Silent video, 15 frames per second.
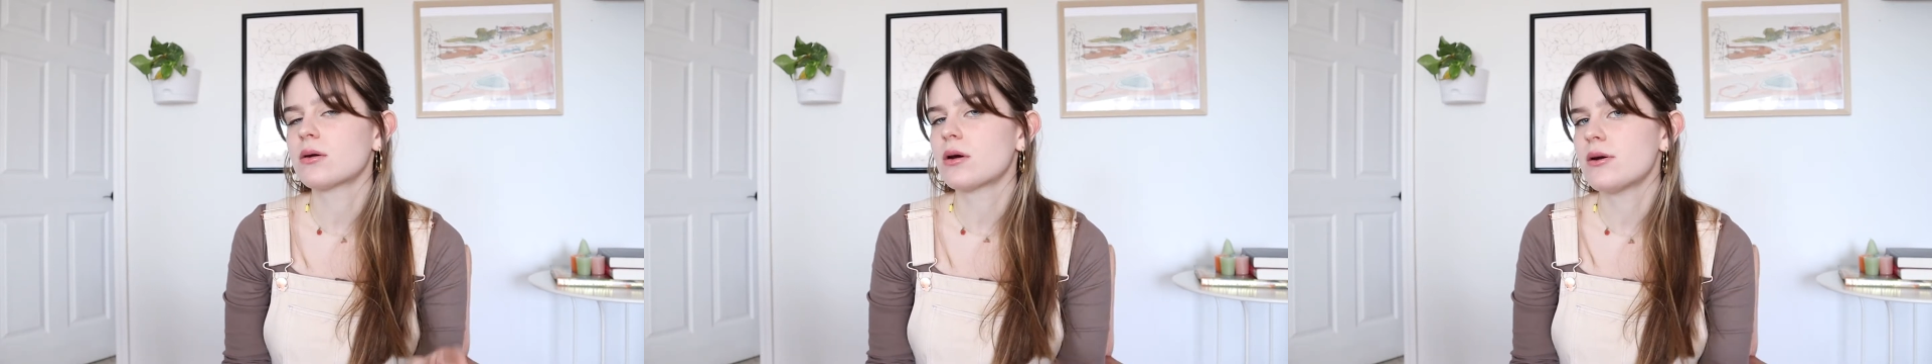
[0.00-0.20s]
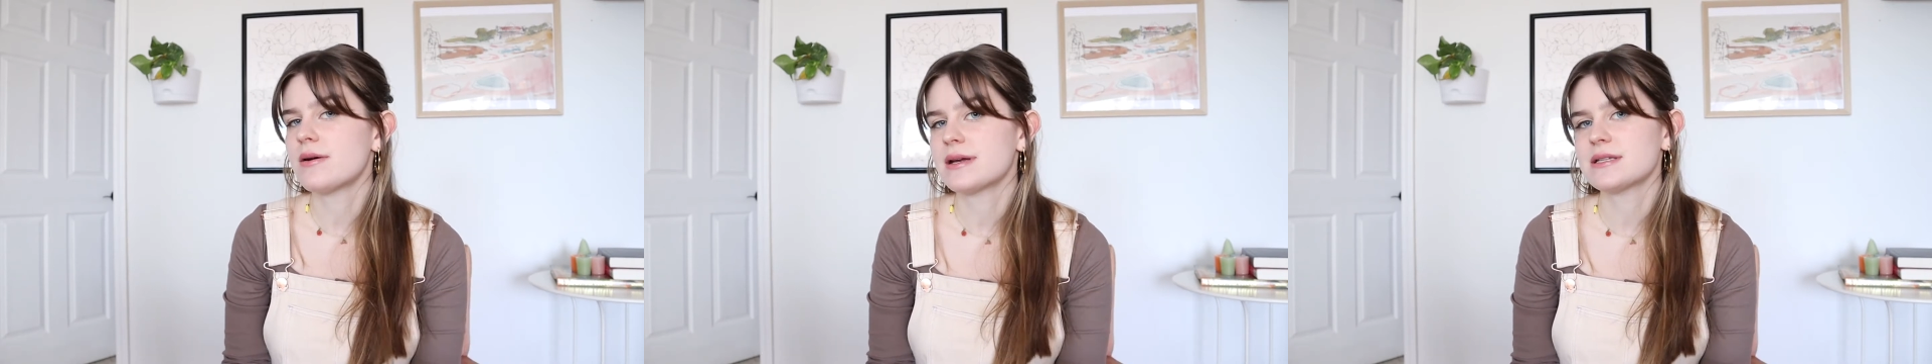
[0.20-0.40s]

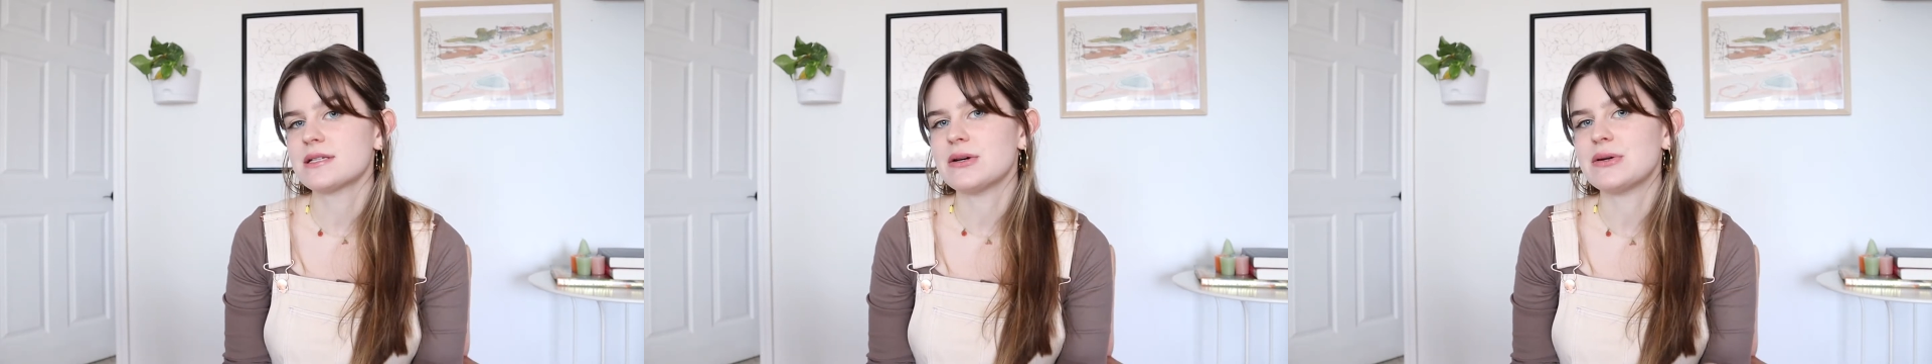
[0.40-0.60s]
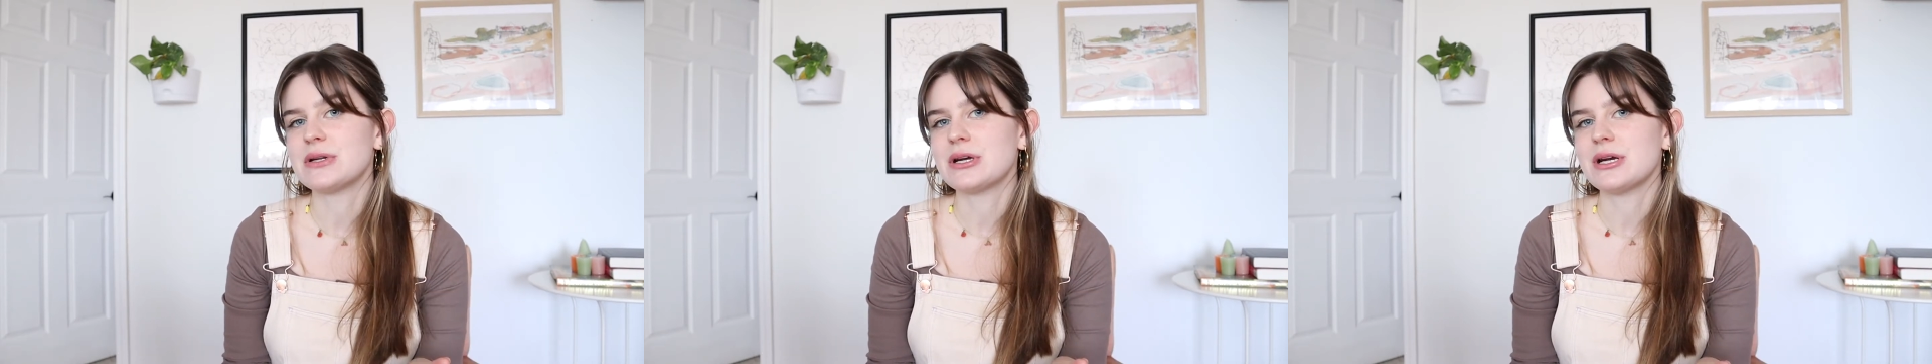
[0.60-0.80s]
growing
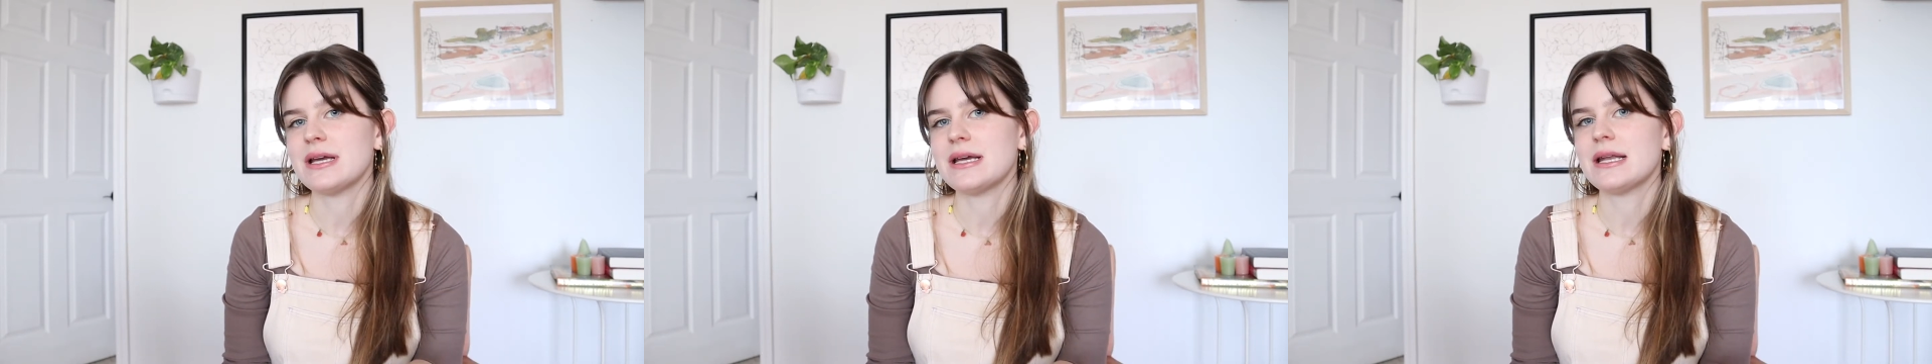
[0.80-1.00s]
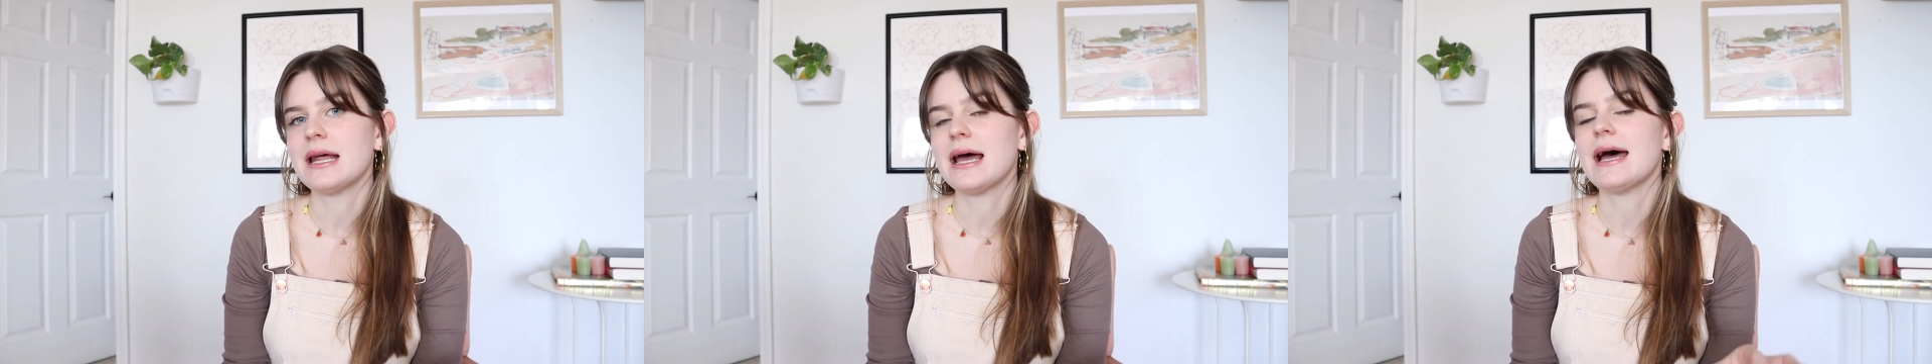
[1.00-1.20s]
zone you're
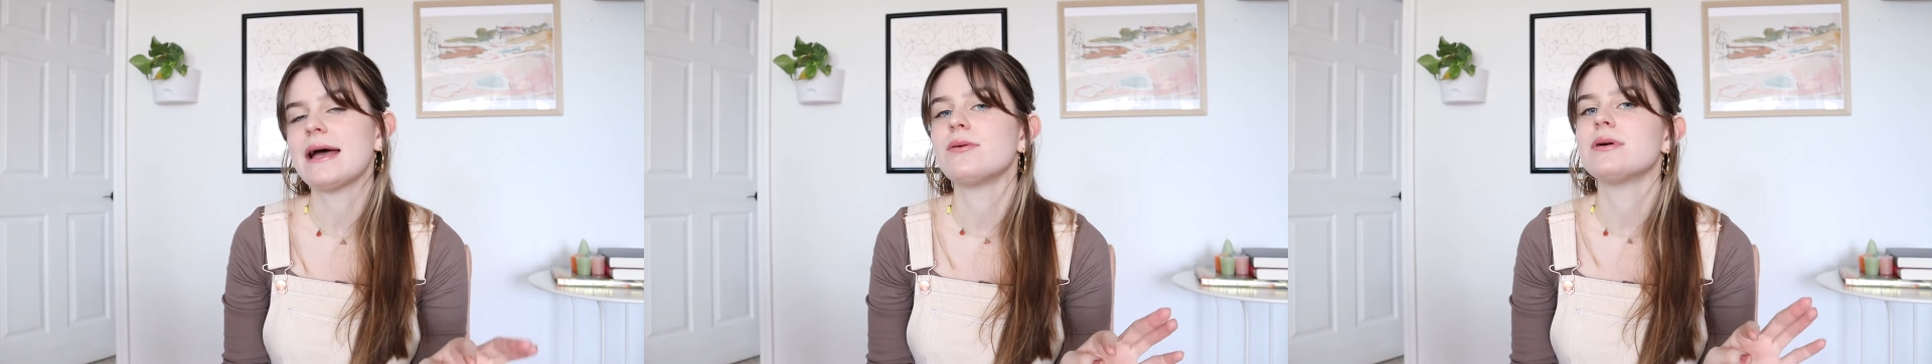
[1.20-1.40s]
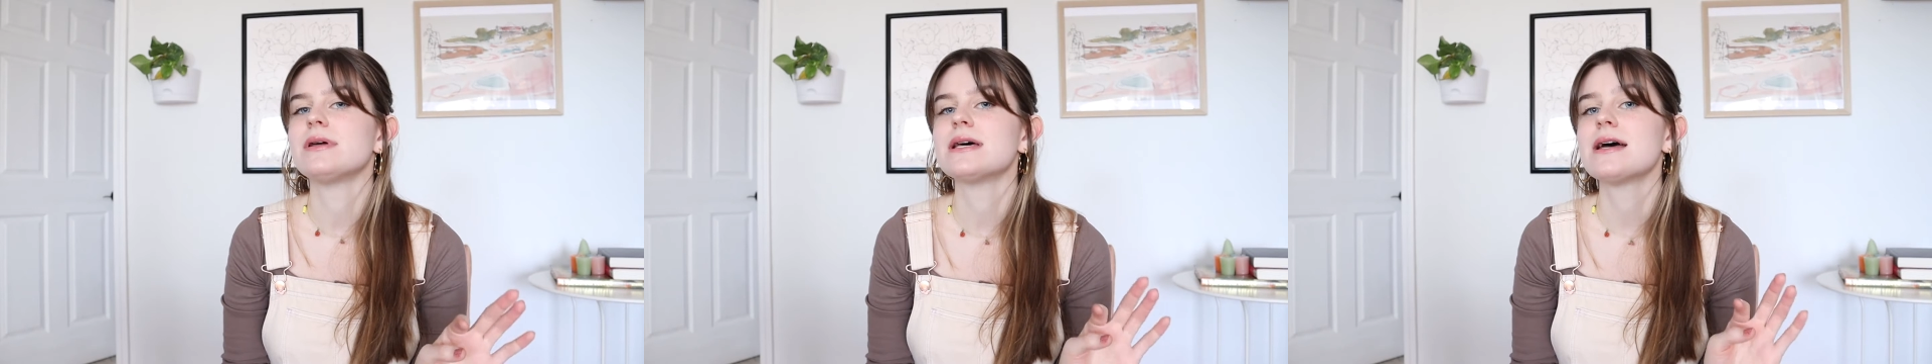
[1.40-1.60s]
in,
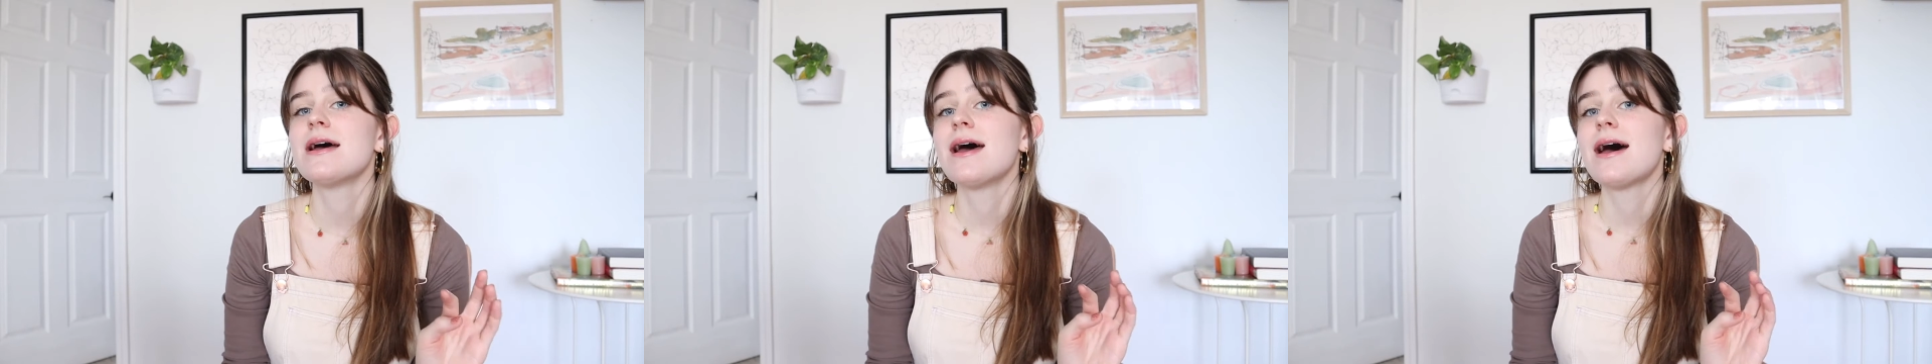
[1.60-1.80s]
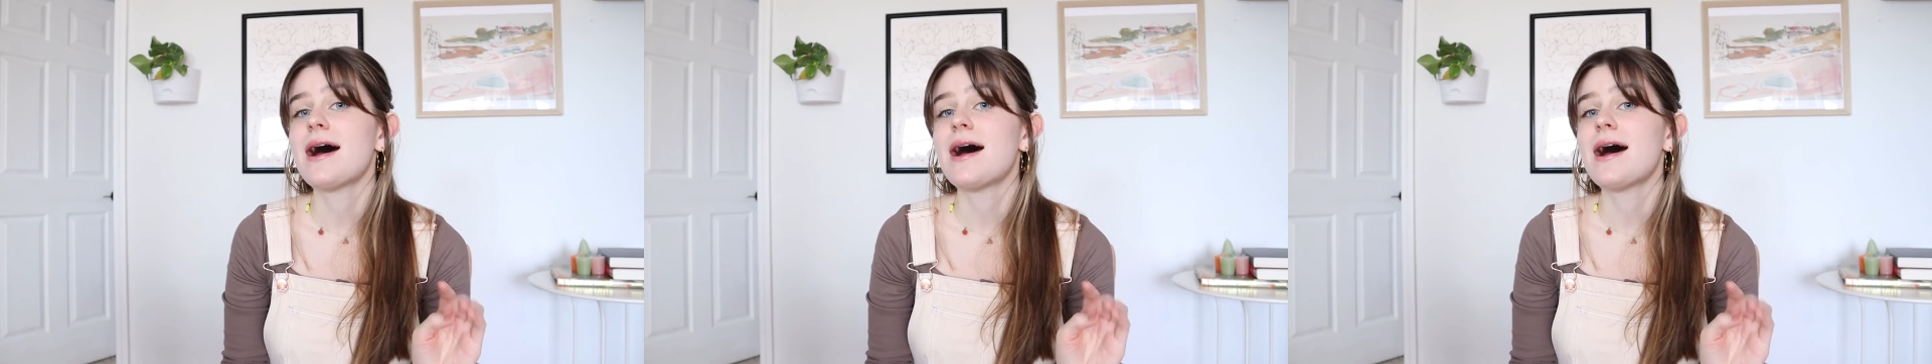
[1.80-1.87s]
I would